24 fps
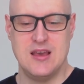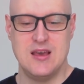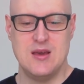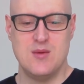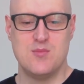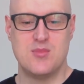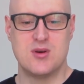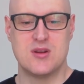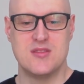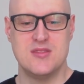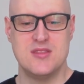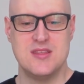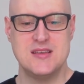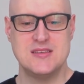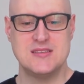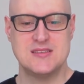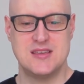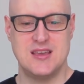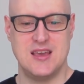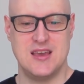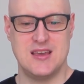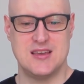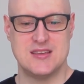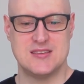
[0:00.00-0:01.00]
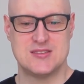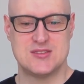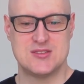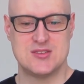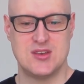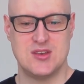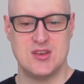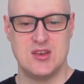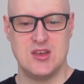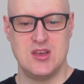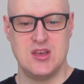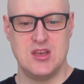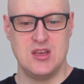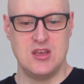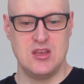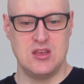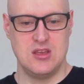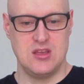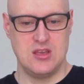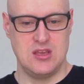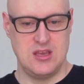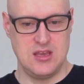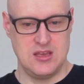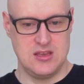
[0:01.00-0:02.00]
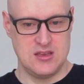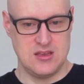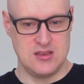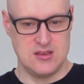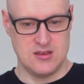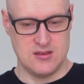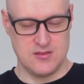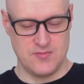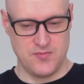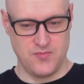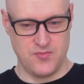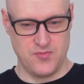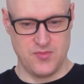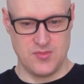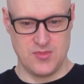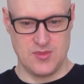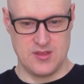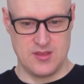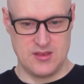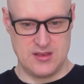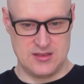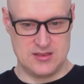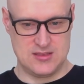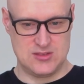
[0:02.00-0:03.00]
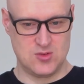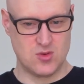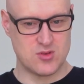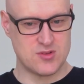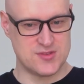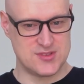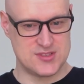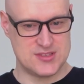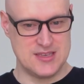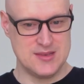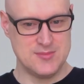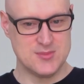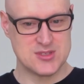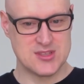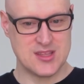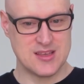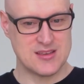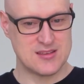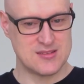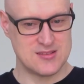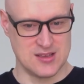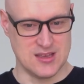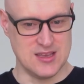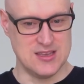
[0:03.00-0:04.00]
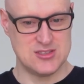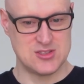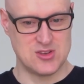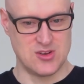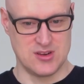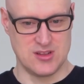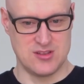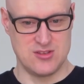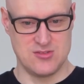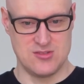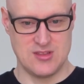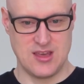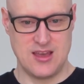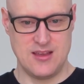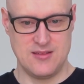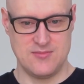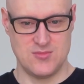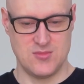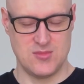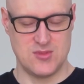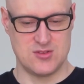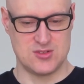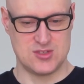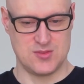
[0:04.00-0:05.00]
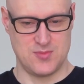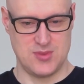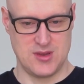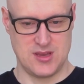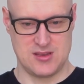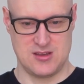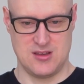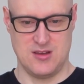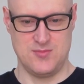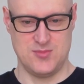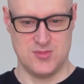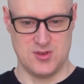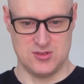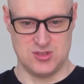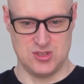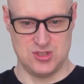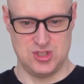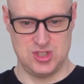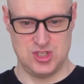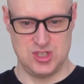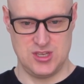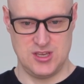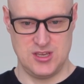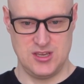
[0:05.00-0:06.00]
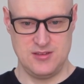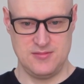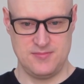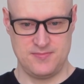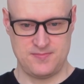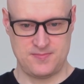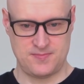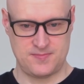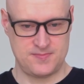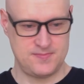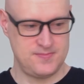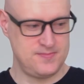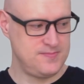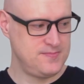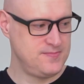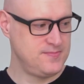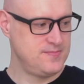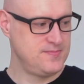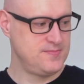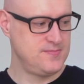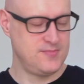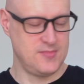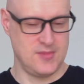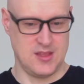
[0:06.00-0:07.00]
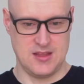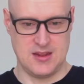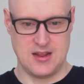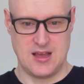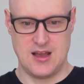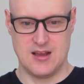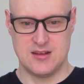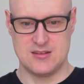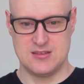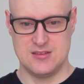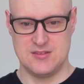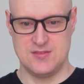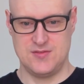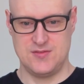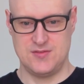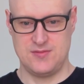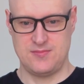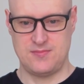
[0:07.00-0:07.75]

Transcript: But in this case, he sort of seems like he's going to do that. There's a pickup, there's a G, an octave,